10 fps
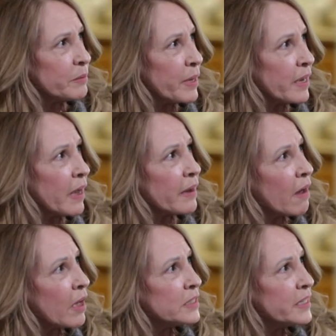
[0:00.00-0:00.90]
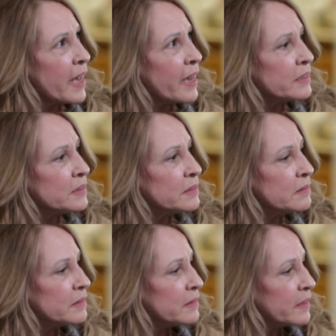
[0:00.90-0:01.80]
We make eye contact,
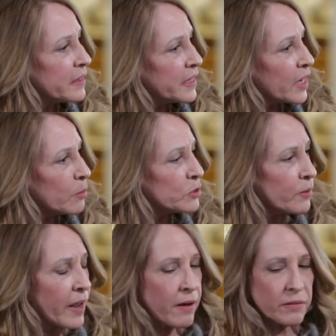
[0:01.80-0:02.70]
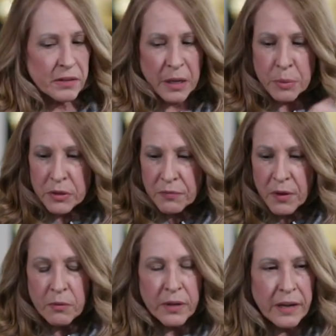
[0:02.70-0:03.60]
and then he comes around, and I put the
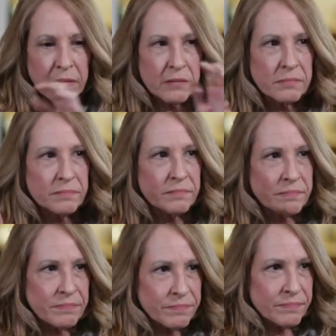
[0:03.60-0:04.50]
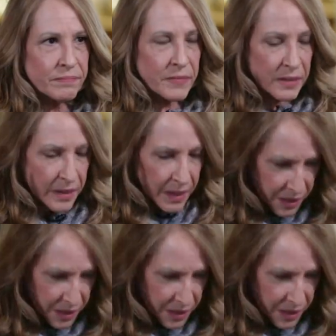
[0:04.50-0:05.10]
phone down, and then